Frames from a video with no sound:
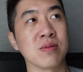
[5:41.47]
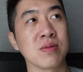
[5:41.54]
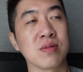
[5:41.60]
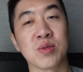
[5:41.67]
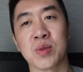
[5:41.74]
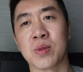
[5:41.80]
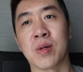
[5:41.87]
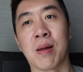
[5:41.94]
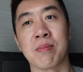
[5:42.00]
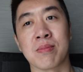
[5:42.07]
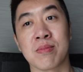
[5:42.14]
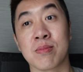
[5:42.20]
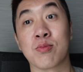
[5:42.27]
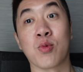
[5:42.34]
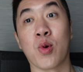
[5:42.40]
So I'm
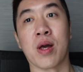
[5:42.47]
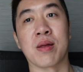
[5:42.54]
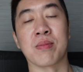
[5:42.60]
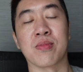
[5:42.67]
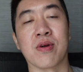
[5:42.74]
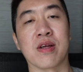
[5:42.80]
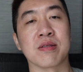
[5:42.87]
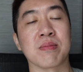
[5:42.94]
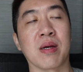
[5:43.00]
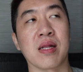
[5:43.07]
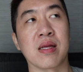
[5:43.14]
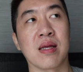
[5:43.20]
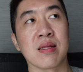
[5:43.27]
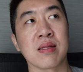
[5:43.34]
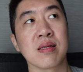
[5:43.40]
quite impressed by
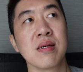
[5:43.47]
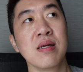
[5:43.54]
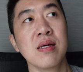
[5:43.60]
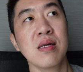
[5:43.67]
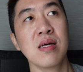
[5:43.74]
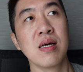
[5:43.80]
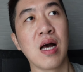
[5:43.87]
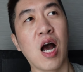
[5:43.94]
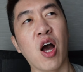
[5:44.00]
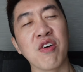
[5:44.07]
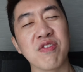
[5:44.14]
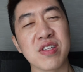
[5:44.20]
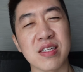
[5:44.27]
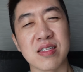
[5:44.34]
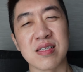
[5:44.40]
that.
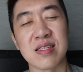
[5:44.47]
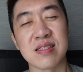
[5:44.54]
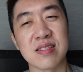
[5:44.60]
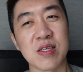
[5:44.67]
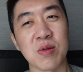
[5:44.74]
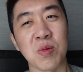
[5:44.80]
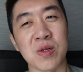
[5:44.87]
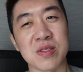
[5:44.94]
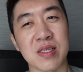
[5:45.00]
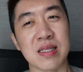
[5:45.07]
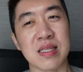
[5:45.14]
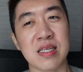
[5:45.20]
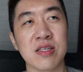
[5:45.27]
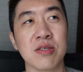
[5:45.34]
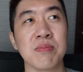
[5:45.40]
However, the seat was a
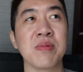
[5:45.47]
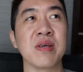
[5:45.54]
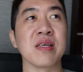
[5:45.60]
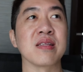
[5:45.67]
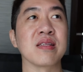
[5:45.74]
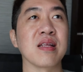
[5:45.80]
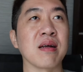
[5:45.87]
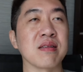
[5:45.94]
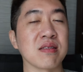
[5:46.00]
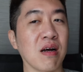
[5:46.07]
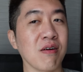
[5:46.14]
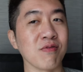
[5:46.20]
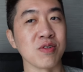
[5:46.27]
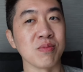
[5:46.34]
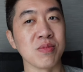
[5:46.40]
little bit
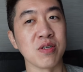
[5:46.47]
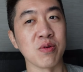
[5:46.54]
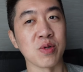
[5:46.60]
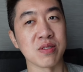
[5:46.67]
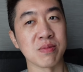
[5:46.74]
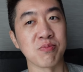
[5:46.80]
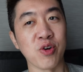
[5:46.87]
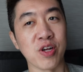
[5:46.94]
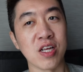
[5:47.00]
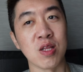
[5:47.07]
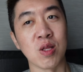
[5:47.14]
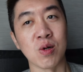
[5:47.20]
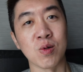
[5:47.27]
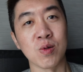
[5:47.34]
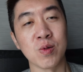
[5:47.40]
uncomfortable. It was pretty
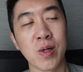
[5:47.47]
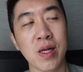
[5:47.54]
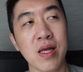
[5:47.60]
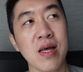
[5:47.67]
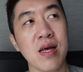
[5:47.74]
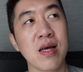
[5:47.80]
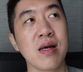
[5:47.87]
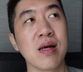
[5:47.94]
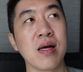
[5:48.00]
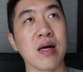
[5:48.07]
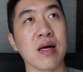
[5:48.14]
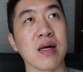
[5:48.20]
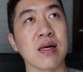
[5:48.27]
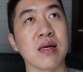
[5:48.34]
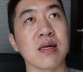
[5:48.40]
low,
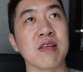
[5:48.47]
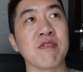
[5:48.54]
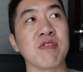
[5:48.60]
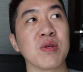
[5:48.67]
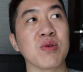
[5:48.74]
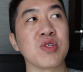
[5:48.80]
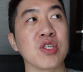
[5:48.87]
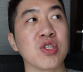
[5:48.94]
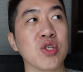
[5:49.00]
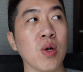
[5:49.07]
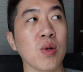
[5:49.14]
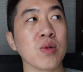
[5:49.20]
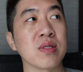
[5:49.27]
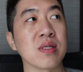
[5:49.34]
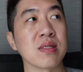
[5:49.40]
even though she
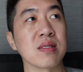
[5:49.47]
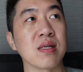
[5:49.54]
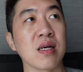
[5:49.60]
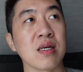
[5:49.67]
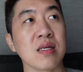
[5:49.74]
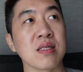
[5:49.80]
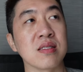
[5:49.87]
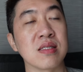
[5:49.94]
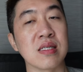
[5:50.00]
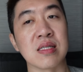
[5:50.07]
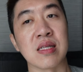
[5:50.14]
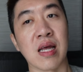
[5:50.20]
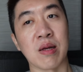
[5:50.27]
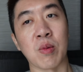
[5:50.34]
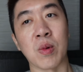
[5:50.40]
chose a seat
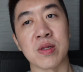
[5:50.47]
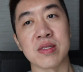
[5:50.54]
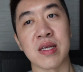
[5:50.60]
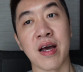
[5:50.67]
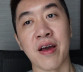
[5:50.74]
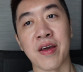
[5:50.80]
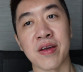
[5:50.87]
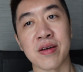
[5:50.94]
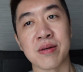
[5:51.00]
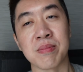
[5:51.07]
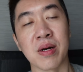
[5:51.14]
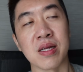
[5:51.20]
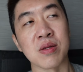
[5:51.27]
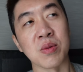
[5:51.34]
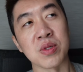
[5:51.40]
that was higher,
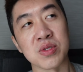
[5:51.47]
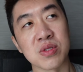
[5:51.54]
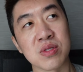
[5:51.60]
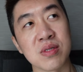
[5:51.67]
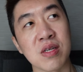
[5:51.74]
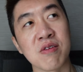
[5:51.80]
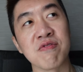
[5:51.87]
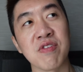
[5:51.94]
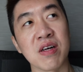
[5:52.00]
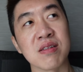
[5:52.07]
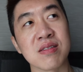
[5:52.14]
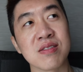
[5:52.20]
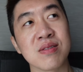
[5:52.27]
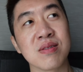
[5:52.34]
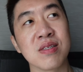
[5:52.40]
but it
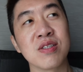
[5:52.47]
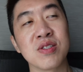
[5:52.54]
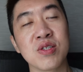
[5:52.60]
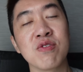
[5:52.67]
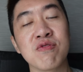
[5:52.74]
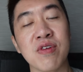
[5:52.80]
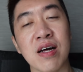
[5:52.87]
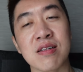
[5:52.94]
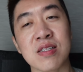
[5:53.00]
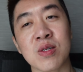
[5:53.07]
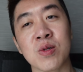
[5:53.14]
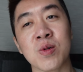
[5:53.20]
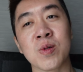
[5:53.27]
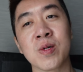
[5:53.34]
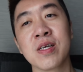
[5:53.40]
still felt
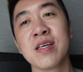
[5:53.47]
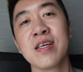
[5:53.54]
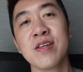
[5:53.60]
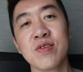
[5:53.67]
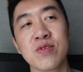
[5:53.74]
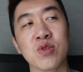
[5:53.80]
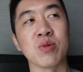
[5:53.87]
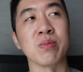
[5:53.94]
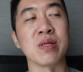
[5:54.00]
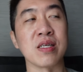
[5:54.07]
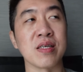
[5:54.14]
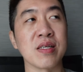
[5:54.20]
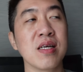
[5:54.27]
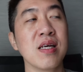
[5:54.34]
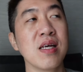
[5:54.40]
low to me.